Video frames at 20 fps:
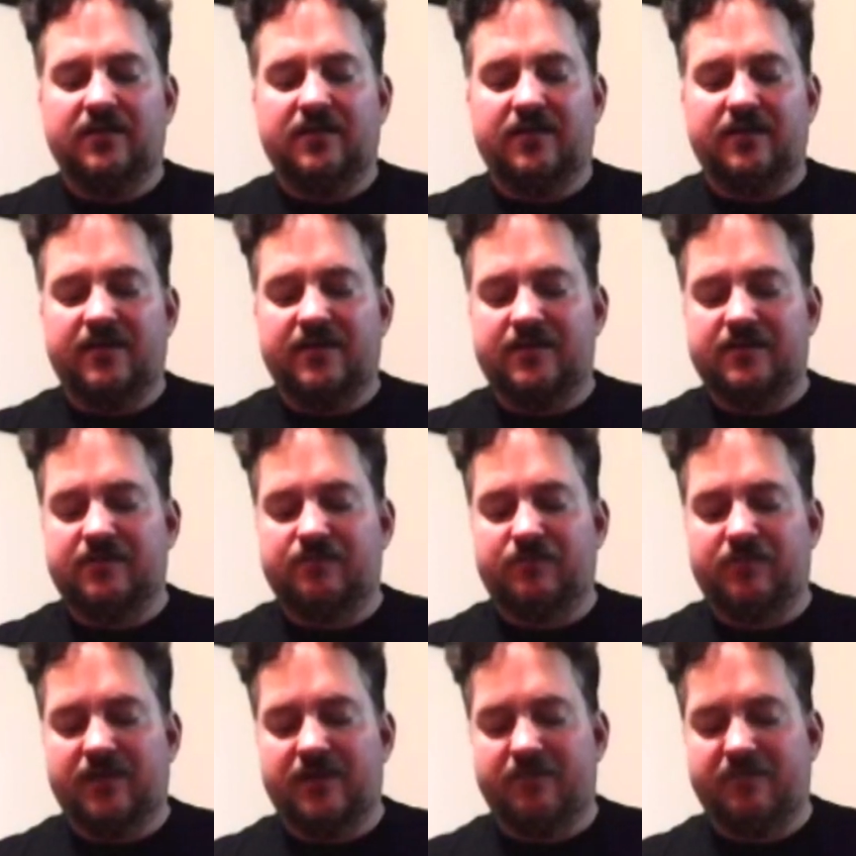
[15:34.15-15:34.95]

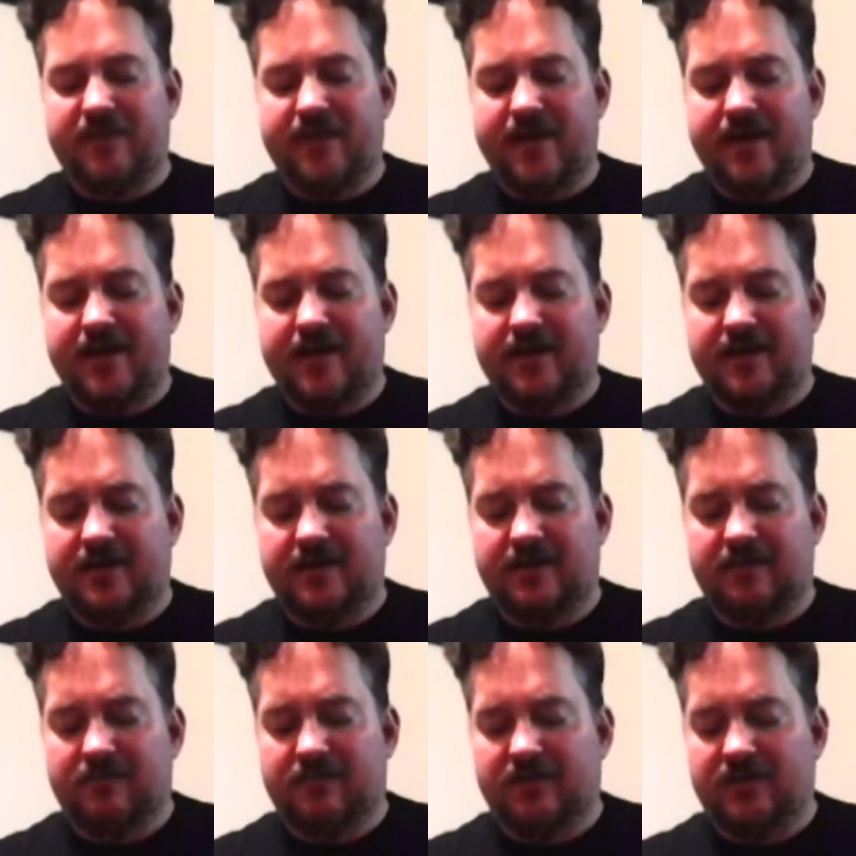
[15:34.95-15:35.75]
And my
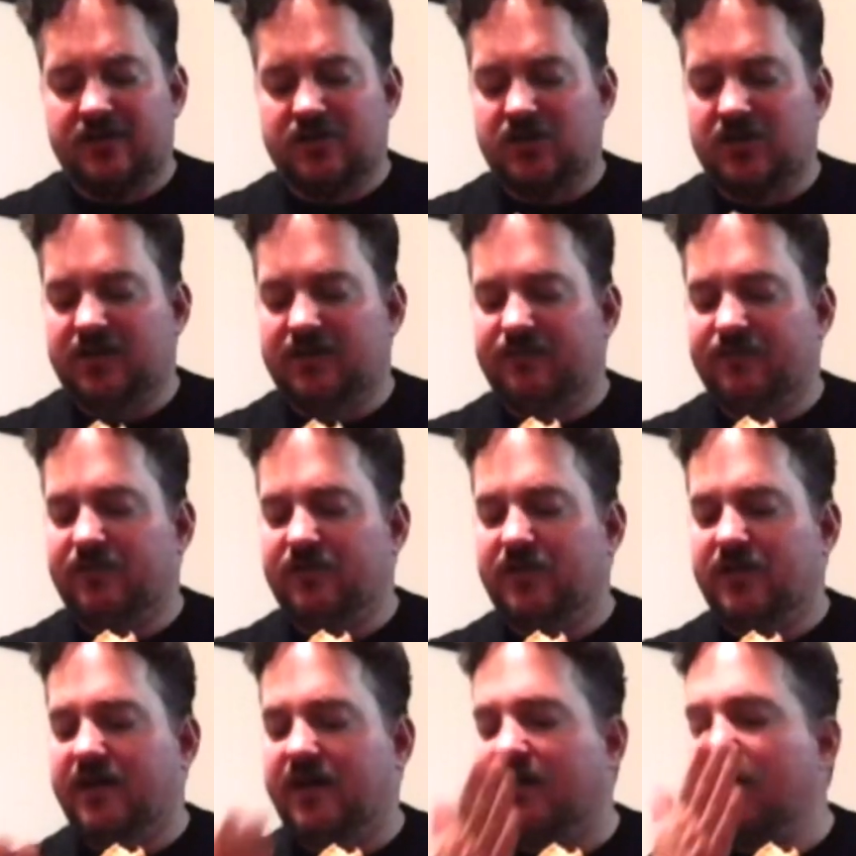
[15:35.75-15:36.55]
patty, my
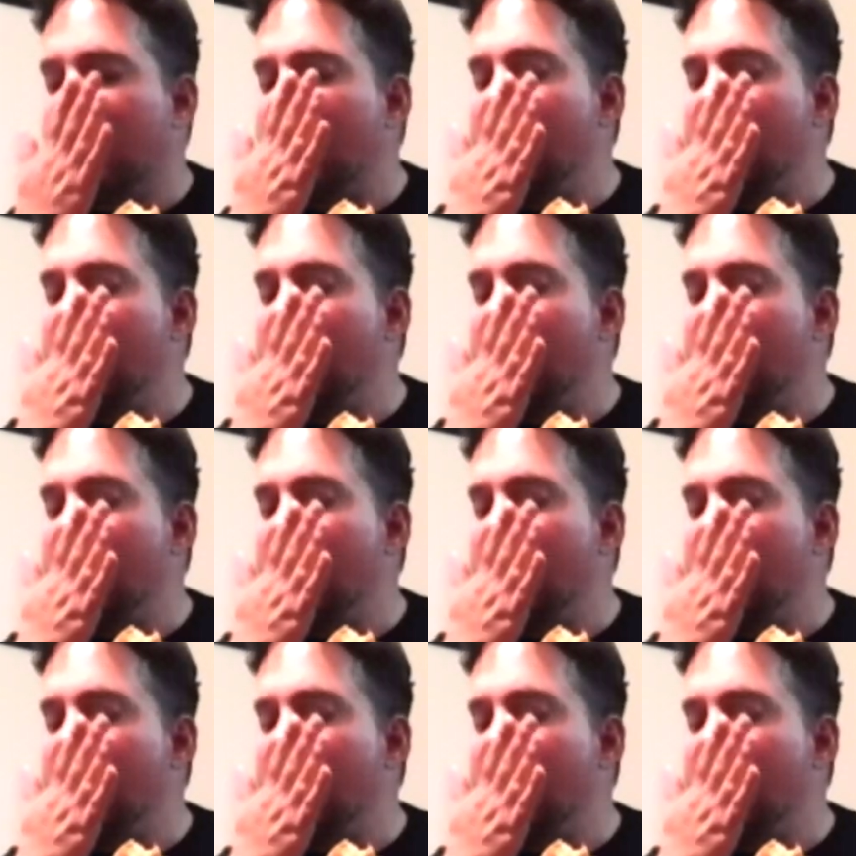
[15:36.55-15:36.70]
Chick-fil-A.